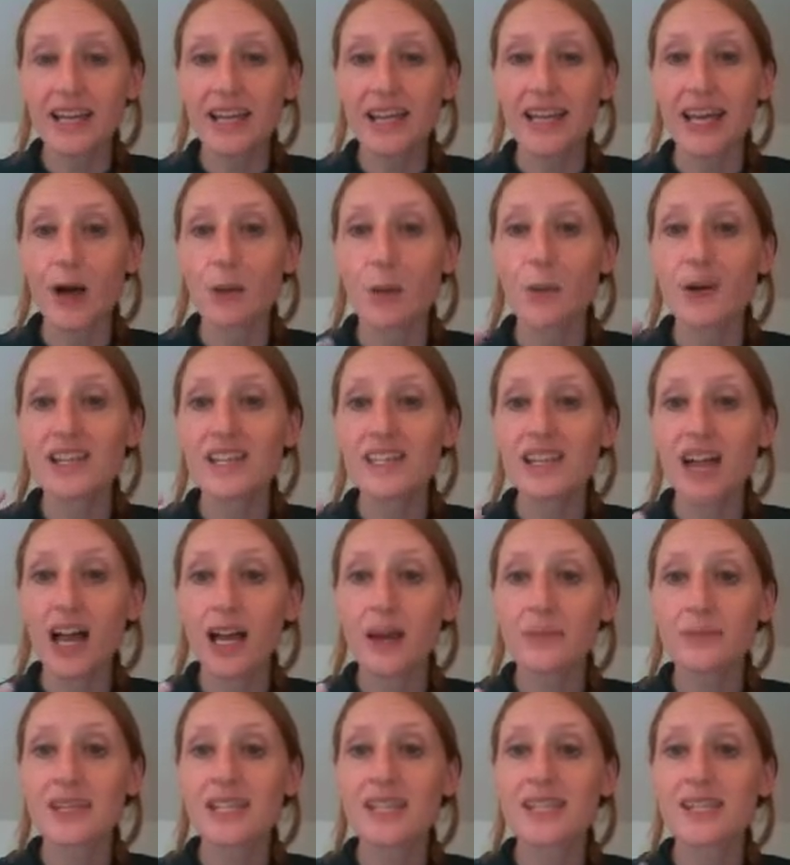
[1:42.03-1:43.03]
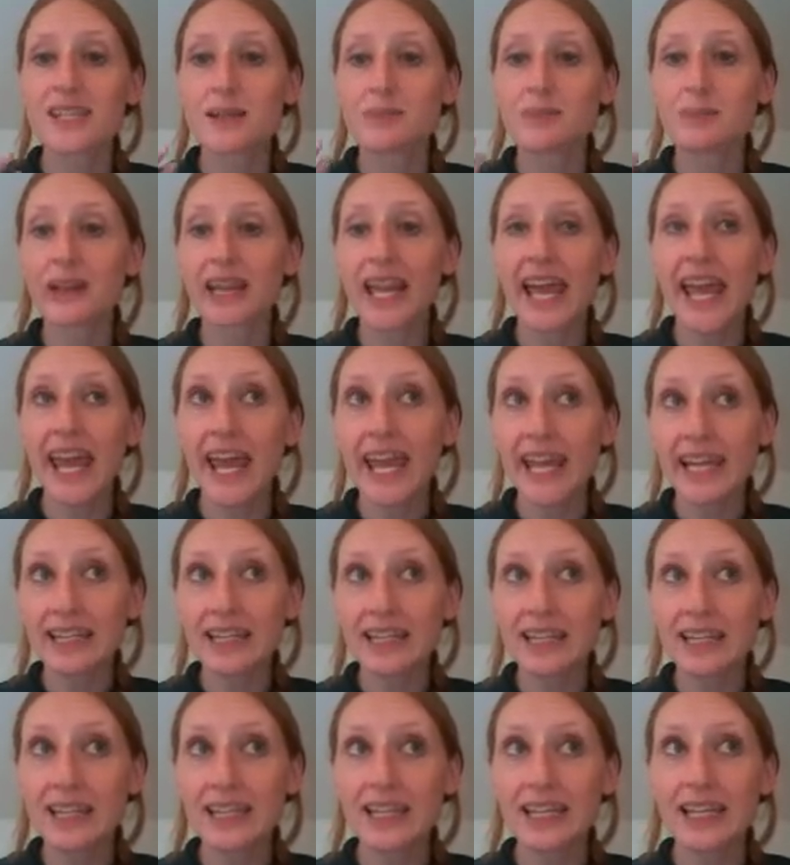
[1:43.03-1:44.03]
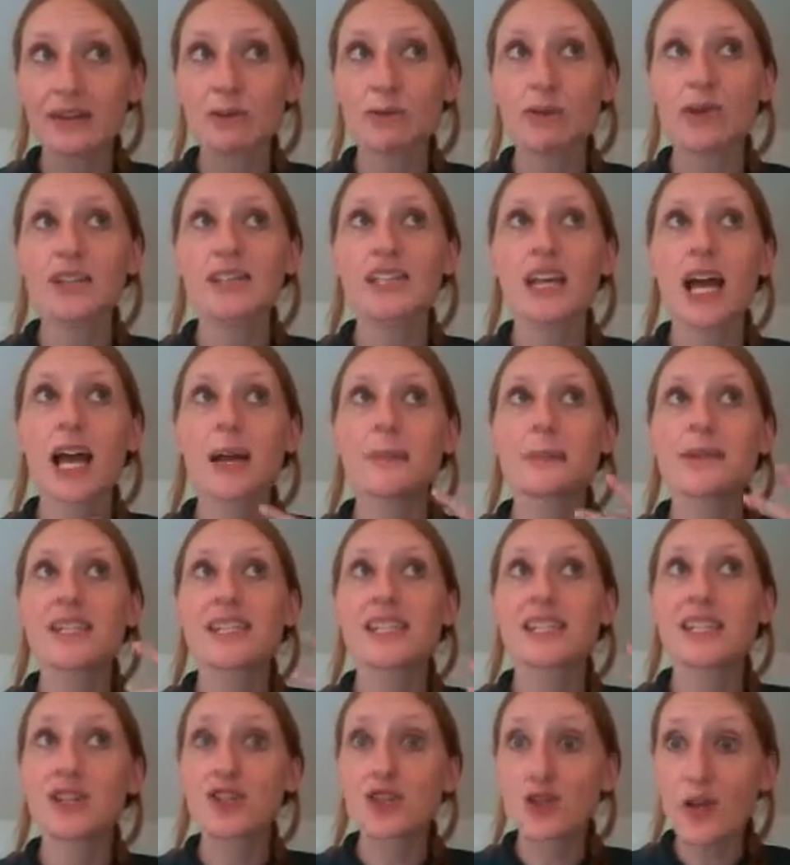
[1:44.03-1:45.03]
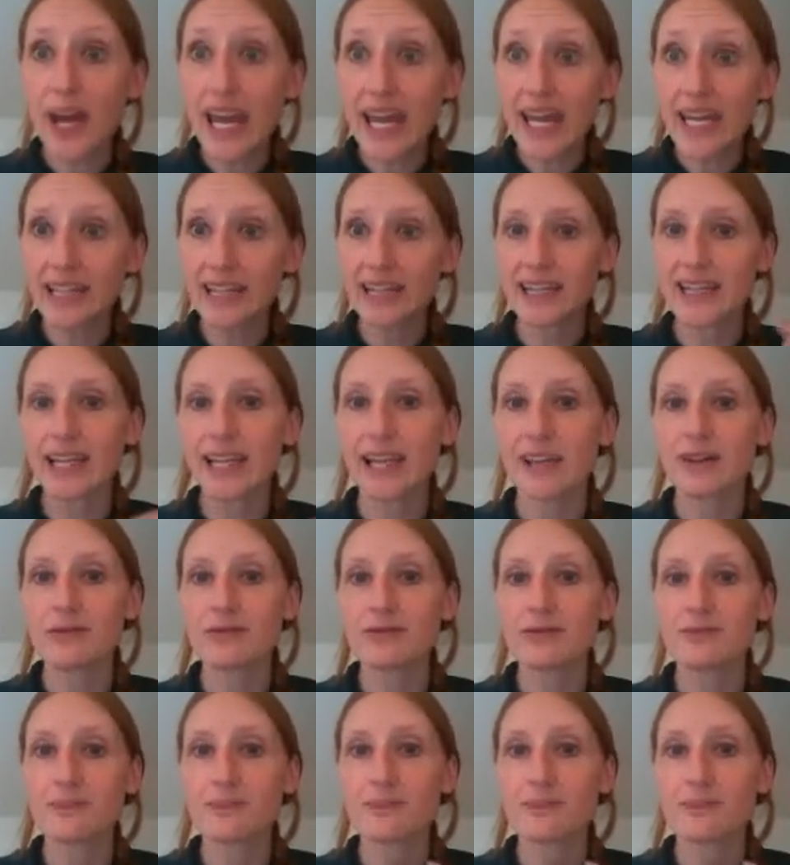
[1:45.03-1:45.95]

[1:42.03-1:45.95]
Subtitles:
Yeah, what time does the plane leave? What time does the train leave?